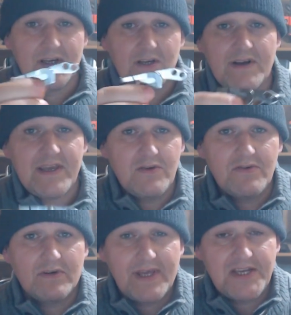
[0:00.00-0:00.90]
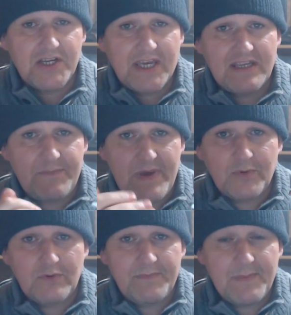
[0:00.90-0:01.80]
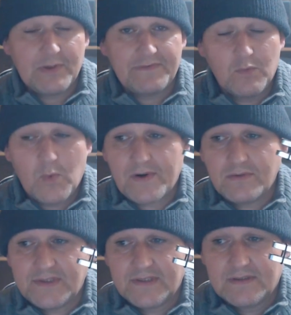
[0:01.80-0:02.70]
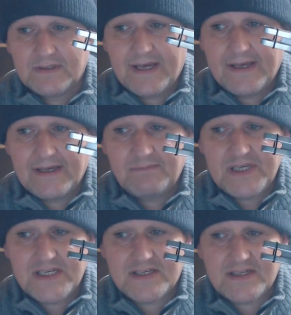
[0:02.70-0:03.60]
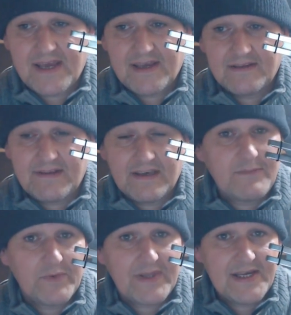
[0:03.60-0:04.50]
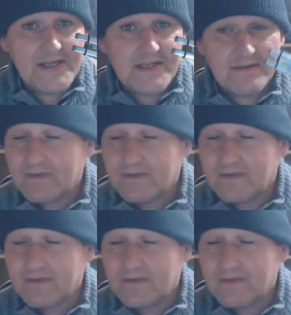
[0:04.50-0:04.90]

Right, you're all educated people of the world. Please tell me what that is.